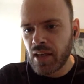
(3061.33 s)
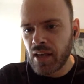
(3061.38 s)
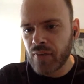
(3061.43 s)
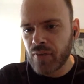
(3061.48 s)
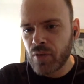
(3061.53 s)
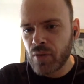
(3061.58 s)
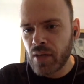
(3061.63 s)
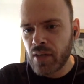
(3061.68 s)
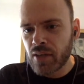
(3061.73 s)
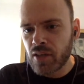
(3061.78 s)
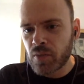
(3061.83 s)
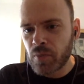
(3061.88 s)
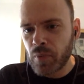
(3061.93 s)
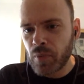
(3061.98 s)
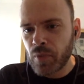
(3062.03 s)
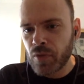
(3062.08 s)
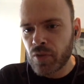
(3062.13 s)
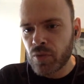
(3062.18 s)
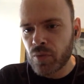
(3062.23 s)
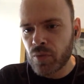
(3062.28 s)
Have you had
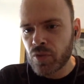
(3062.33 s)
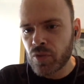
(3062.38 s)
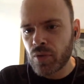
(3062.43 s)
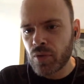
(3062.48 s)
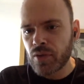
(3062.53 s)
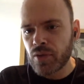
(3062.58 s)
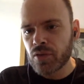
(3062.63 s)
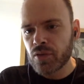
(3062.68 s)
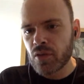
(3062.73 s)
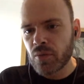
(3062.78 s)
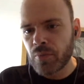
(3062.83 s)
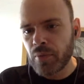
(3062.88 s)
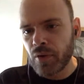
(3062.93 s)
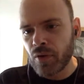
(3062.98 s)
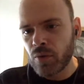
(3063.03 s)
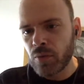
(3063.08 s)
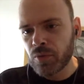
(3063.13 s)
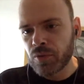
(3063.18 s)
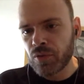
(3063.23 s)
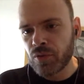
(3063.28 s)
experience with traders
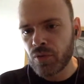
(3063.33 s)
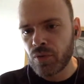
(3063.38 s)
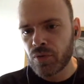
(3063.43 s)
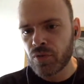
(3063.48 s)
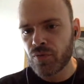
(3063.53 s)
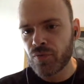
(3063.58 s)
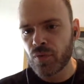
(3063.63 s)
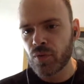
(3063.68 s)
comparable to those